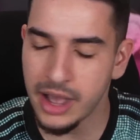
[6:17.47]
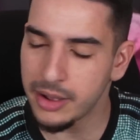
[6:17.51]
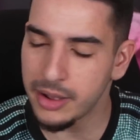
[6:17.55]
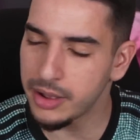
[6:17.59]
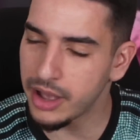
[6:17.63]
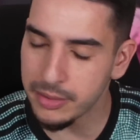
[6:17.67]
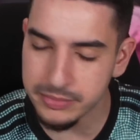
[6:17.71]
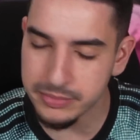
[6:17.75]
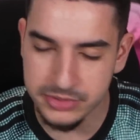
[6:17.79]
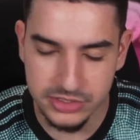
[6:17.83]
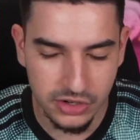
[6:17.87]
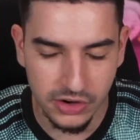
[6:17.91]

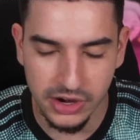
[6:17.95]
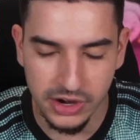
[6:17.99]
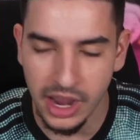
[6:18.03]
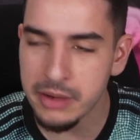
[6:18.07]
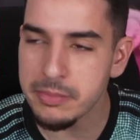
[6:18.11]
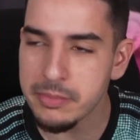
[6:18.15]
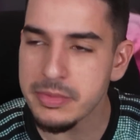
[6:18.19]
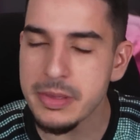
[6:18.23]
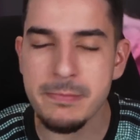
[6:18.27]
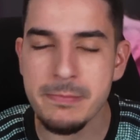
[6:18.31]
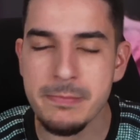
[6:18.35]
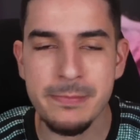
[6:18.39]
I'm sorry.
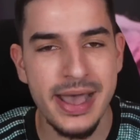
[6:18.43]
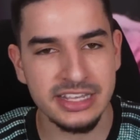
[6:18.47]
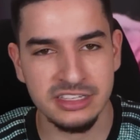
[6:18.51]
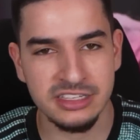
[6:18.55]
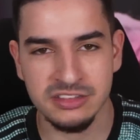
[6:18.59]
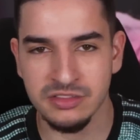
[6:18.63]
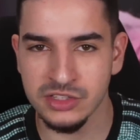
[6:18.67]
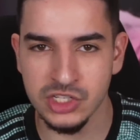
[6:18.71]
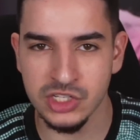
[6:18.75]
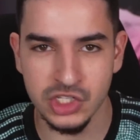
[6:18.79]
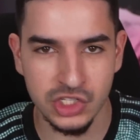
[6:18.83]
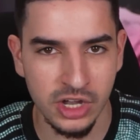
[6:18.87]
I'd be
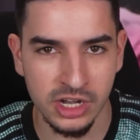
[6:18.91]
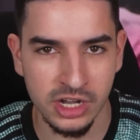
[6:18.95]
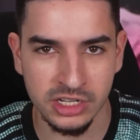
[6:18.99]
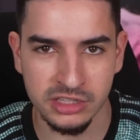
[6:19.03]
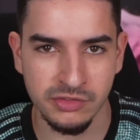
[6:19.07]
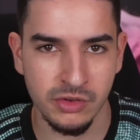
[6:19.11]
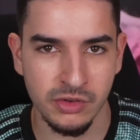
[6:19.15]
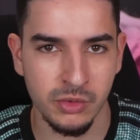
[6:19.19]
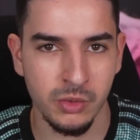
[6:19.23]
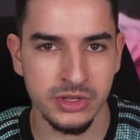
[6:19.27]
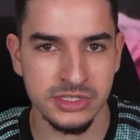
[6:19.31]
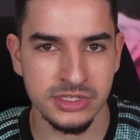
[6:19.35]
massively shocked
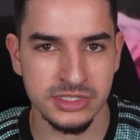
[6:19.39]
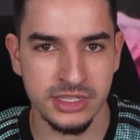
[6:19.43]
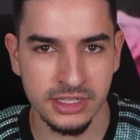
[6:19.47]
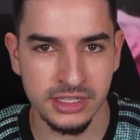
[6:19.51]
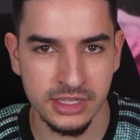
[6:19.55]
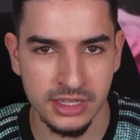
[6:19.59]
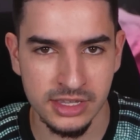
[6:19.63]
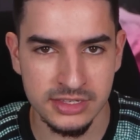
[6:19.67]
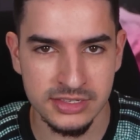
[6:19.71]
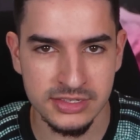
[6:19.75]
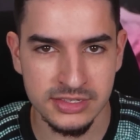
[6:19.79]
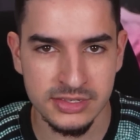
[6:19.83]
if it was the
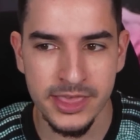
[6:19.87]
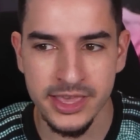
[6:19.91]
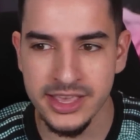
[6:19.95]
case.